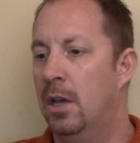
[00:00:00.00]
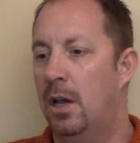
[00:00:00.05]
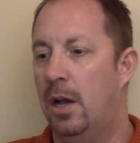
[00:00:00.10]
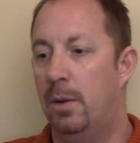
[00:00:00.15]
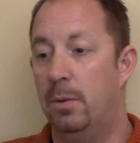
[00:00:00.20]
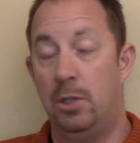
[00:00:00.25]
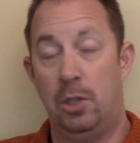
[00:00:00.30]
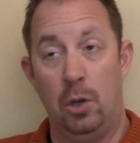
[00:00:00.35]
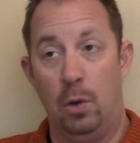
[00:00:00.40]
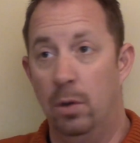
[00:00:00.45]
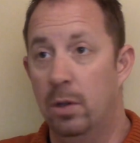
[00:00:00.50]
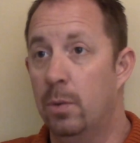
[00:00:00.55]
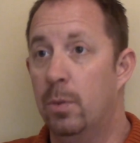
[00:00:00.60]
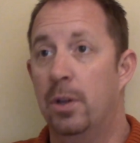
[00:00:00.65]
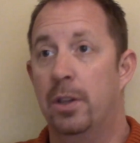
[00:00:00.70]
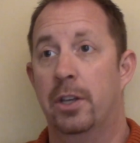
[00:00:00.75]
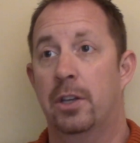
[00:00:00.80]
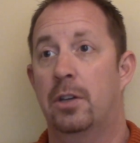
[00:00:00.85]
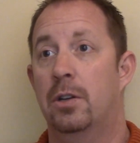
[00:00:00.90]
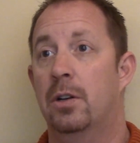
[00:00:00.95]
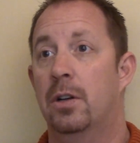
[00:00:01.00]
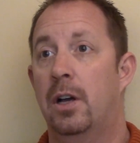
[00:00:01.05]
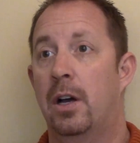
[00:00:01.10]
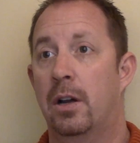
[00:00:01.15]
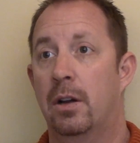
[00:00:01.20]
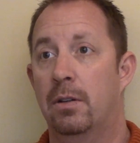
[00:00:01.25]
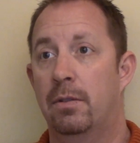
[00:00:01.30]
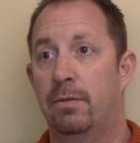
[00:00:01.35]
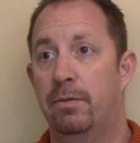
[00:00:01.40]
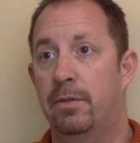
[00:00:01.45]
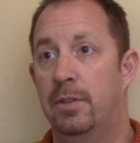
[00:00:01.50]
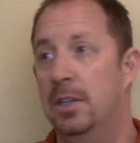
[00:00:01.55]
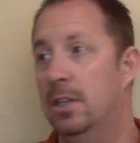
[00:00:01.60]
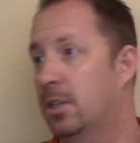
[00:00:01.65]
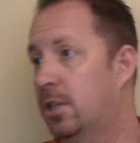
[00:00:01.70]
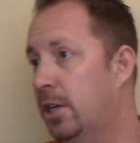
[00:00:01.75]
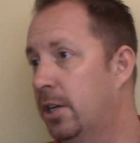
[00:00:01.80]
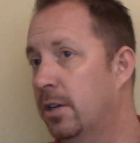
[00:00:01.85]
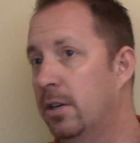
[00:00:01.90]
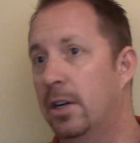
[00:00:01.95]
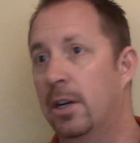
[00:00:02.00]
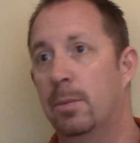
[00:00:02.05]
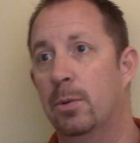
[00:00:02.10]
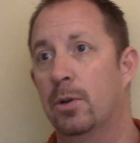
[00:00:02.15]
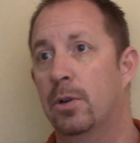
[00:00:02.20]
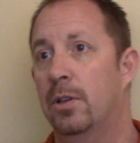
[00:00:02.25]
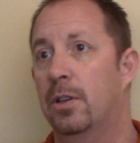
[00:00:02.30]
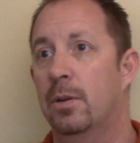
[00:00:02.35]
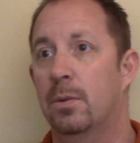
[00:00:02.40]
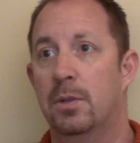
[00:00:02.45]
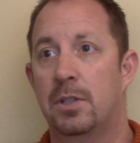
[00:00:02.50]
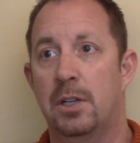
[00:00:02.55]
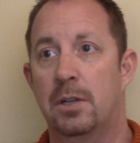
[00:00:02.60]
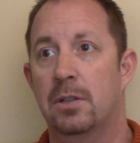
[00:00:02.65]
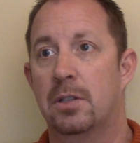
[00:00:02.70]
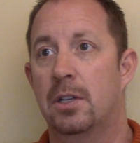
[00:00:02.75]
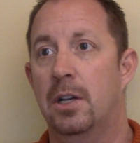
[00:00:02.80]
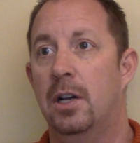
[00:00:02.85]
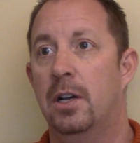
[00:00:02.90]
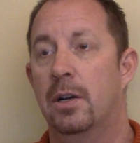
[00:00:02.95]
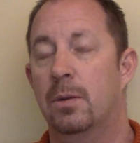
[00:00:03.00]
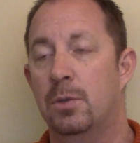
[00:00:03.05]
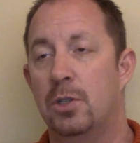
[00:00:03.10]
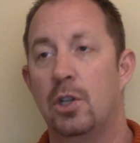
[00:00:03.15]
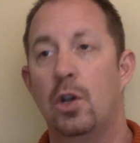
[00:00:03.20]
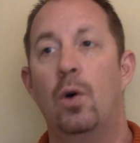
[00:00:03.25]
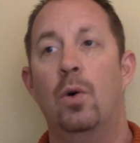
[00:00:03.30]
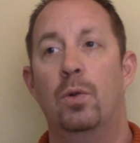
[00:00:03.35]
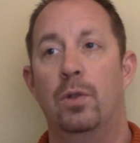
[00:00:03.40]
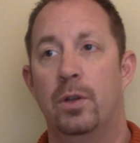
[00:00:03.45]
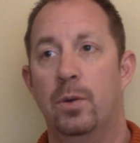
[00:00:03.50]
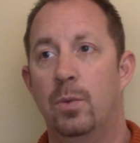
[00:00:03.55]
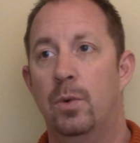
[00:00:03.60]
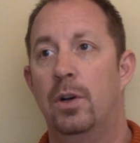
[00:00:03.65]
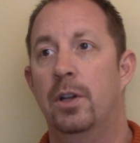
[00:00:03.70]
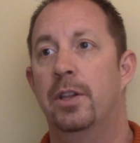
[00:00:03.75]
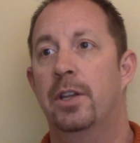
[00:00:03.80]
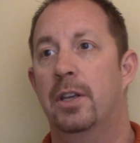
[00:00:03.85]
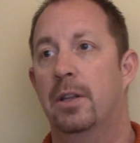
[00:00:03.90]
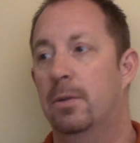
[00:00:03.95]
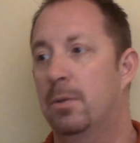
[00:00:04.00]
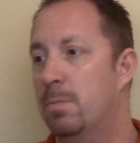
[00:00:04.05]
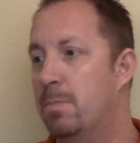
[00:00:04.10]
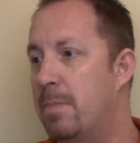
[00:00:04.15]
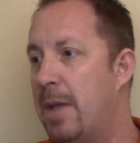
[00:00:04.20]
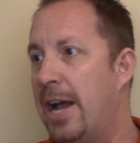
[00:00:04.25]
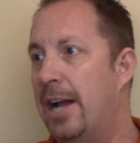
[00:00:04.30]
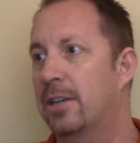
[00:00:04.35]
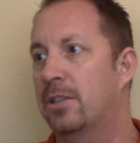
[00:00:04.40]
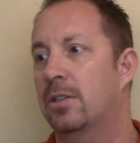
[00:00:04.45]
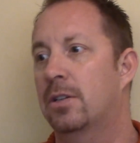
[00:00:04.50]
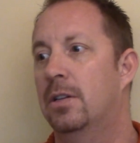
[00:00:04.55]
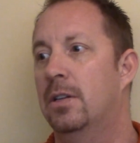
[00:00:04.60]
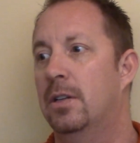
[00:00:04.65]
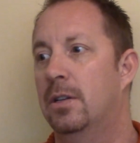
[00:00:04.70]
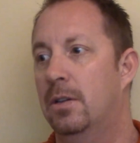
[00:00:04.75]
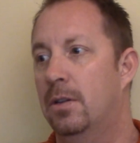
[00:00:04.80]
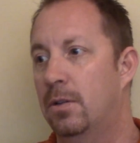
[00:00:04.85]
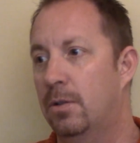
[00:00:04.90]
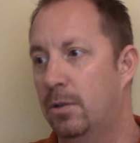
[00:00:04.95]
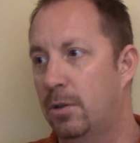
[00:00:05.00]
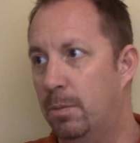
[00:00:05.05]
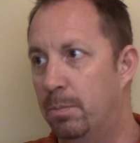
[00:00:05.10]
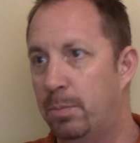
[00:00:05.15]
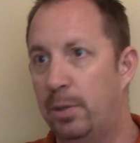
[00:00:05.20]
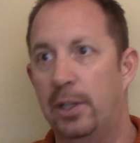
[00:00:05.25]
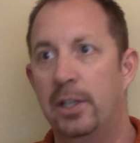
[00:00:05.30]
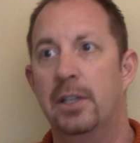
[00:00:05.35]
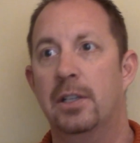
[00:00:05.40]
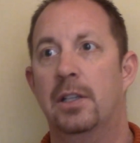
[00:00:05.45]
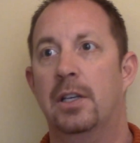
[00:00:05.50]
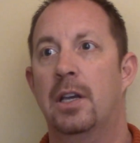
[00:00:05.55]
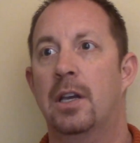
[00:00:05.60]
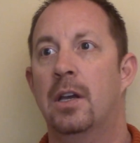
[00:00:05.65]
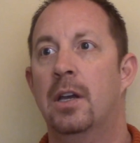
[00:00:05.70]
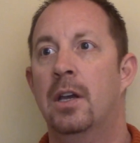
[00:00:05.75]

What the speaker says: I was the only one that could, out of the entire neighborhood that was outside. I was the only one that matched it completely.